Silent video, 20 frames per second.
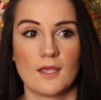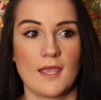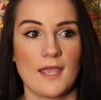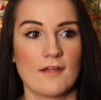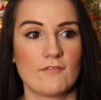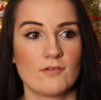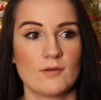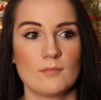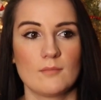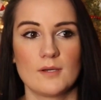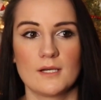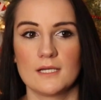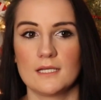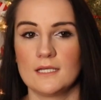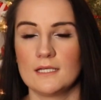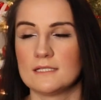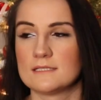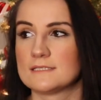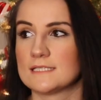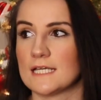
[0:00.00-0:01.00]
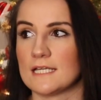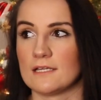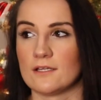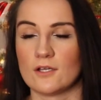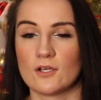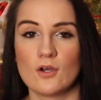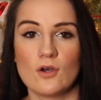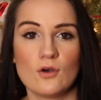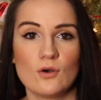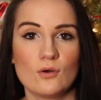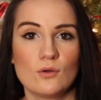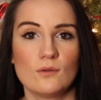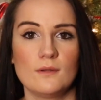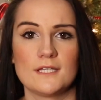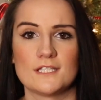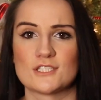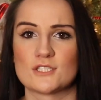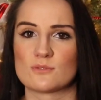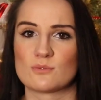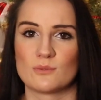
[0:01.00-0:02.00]
Everybody is getting cold,
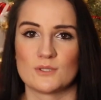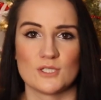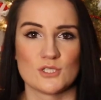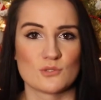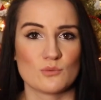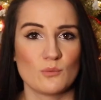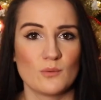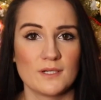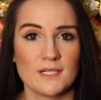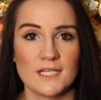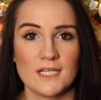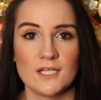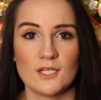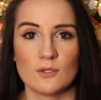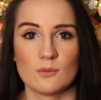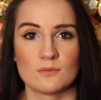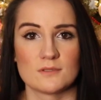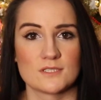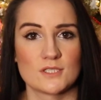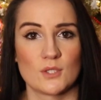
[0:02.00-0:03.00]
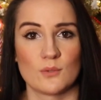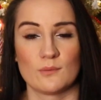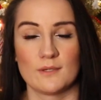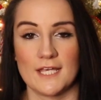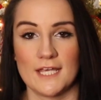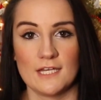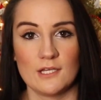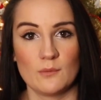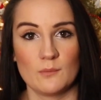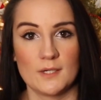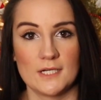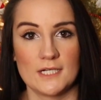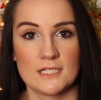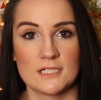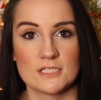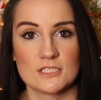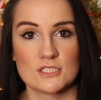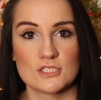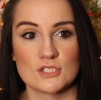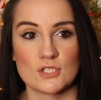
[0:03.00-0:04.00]
it's 2020, no one's going
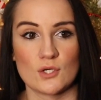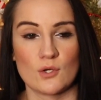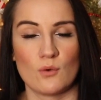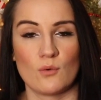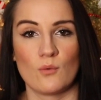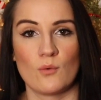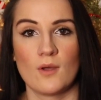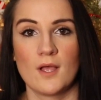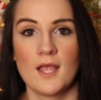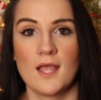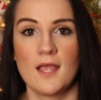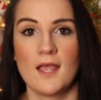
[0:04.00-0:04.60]
anywhere, so